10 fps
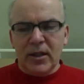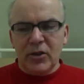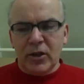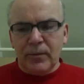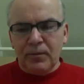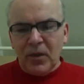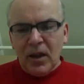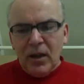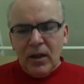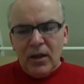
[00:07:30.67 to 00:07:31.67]
It should
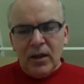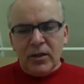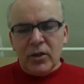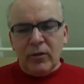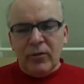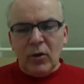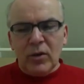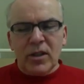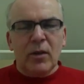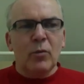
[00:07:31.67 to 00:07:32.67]
focus on what's
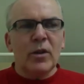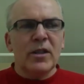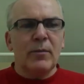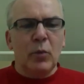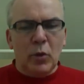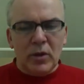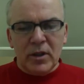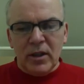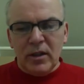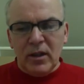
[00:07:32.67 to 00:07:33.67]
important to the
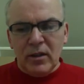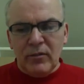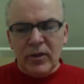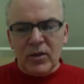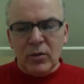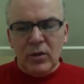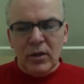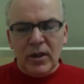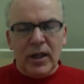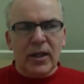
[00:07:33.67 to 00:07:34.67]
individual, and there should
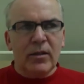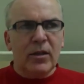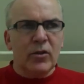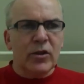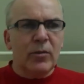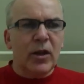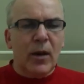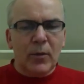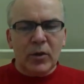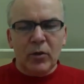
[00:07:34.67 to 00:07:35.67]
be opportunities
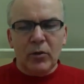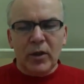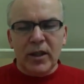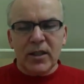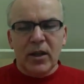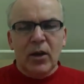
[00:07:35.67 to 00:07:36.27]
whereby